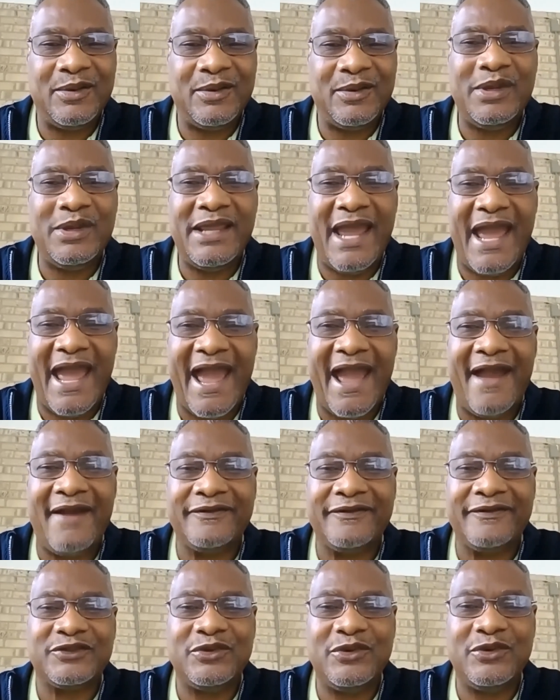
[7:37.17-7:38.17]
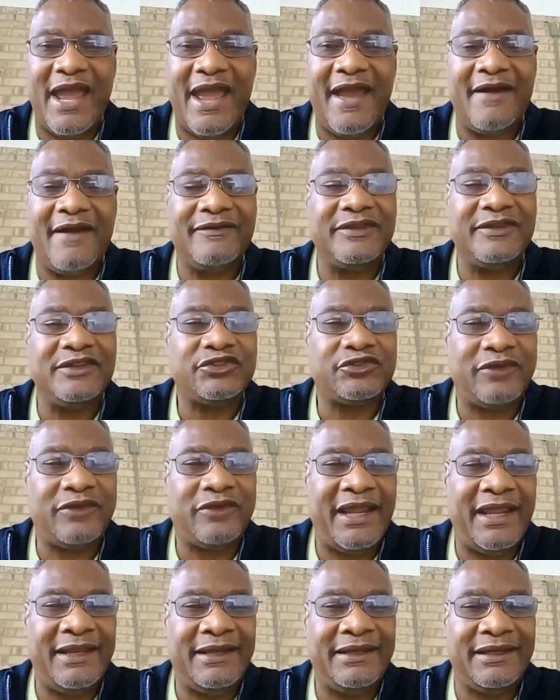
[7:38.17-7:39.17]
we have to have the
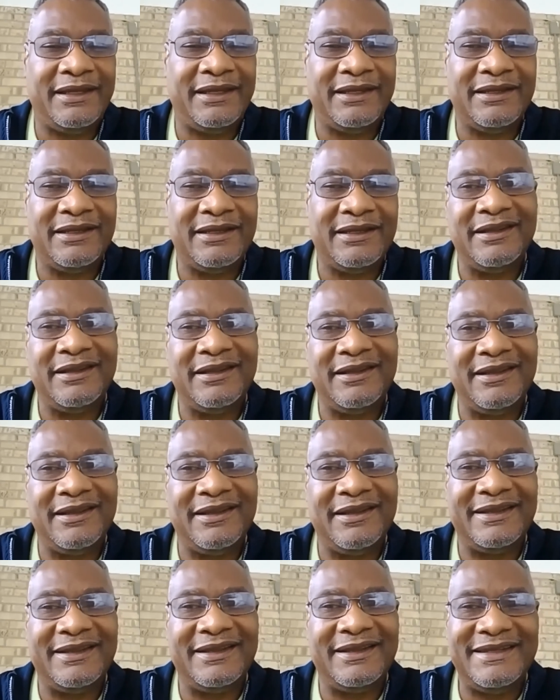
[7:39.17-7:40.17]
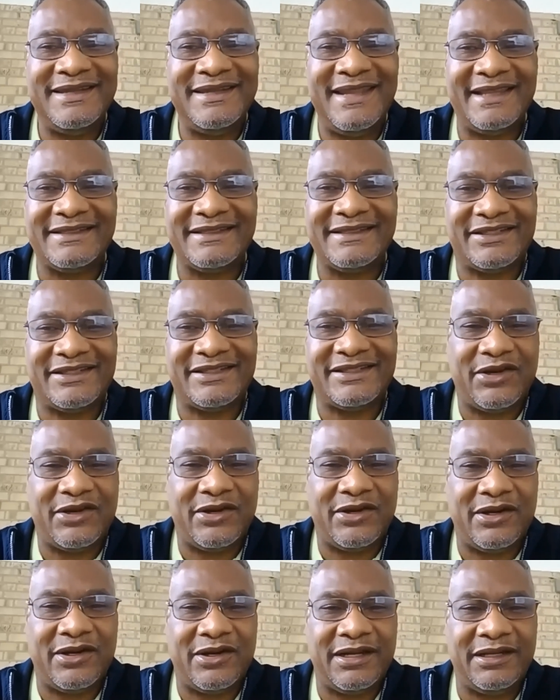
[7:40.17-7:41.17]
training
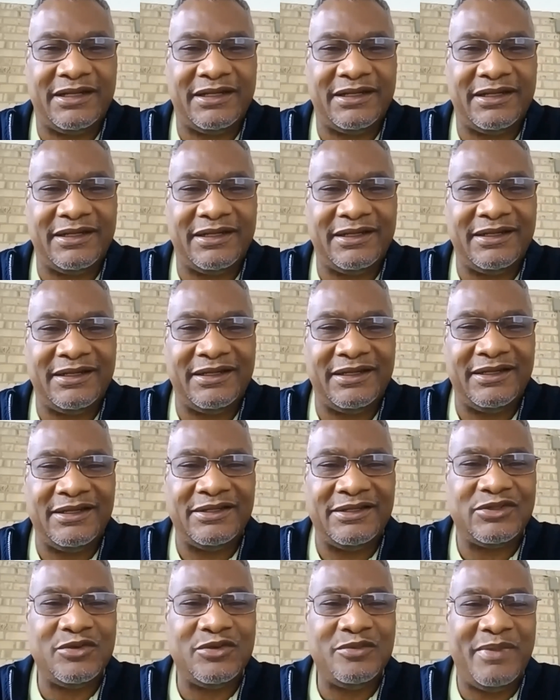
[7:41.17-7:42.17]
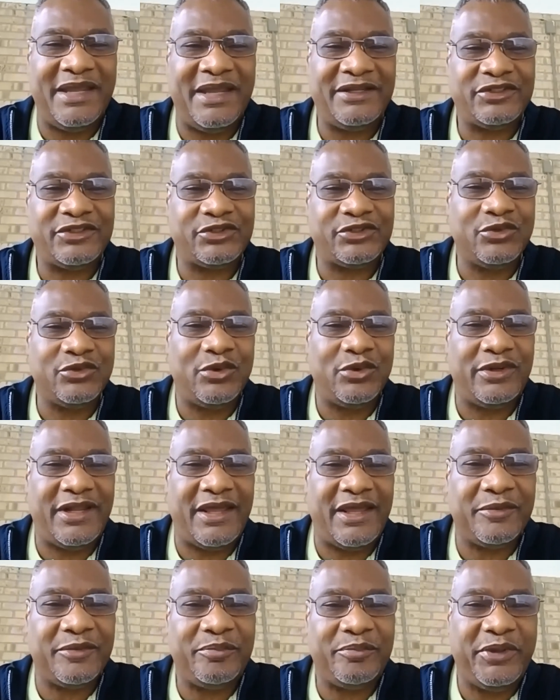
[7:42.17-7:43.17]
necessary to make sure
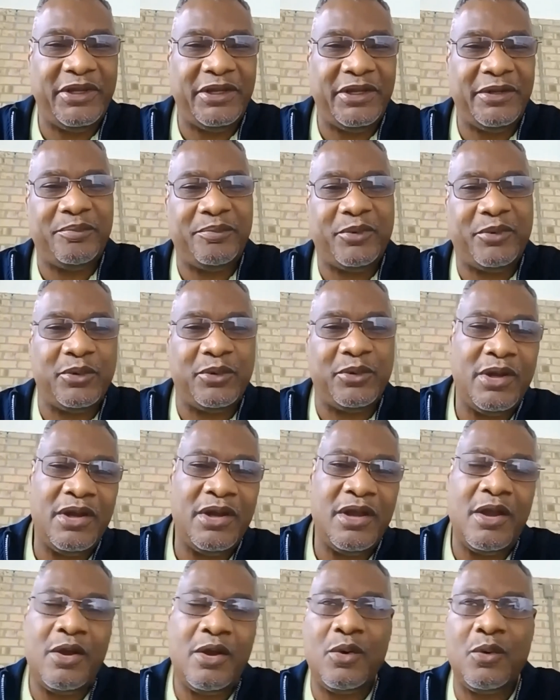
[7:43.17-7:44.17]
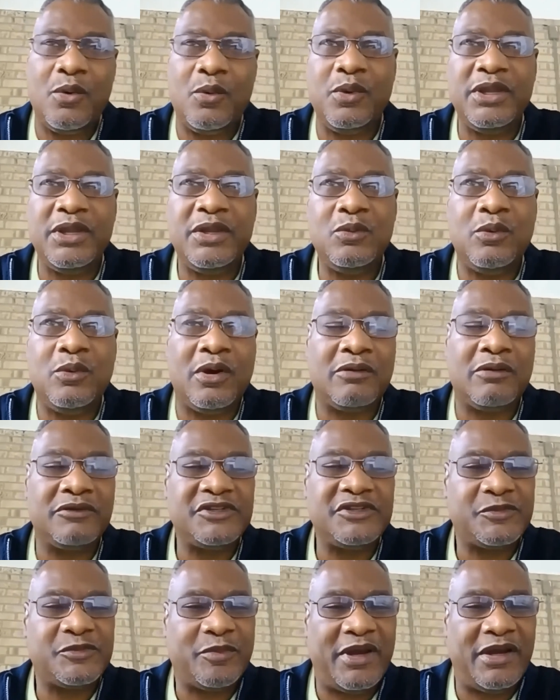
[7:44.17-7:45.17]
that the people we want
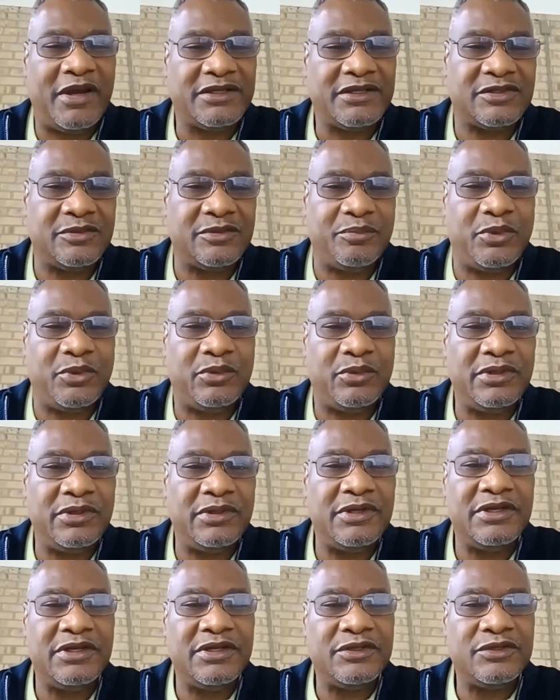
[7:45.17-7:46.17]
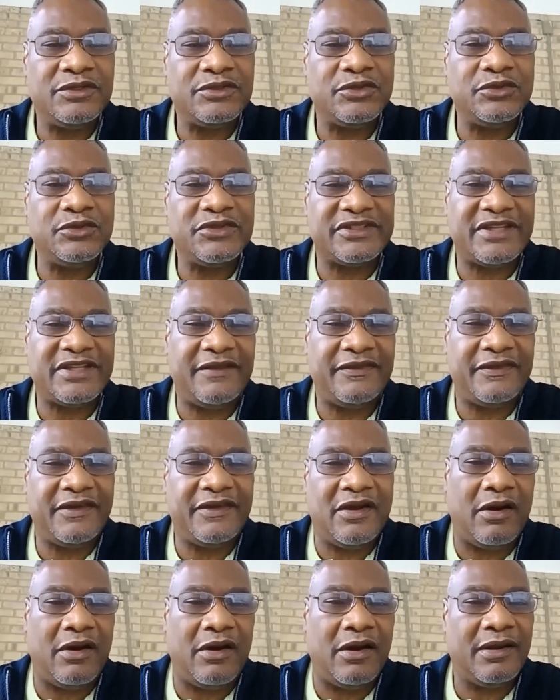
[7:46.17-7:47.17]
responsible to
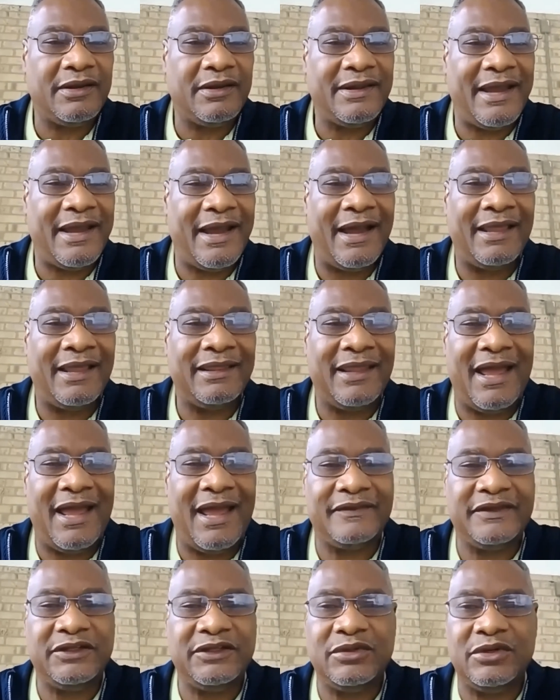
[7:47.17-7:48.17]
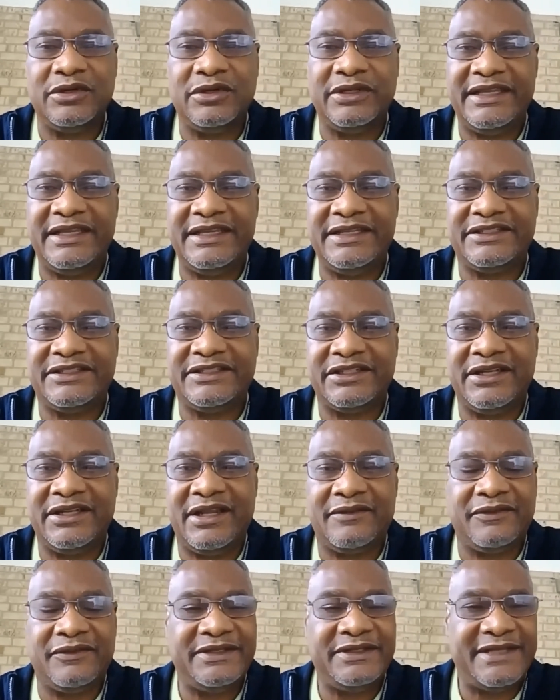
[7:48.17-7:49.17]
safeguard our livelihood each and
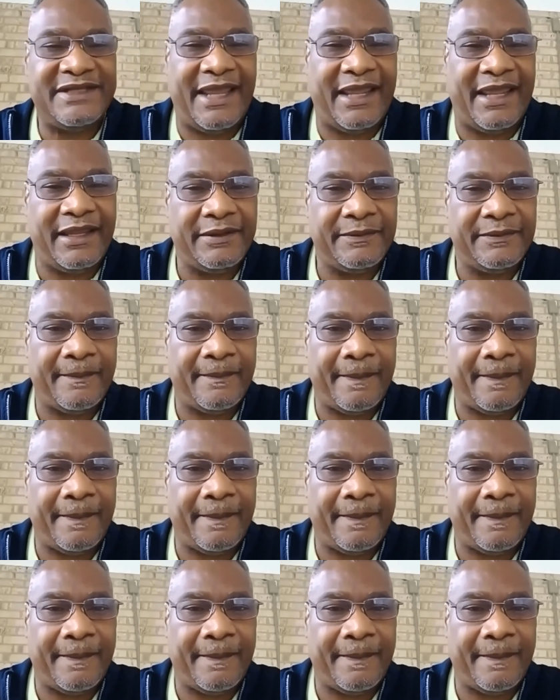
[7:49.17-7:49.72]
every day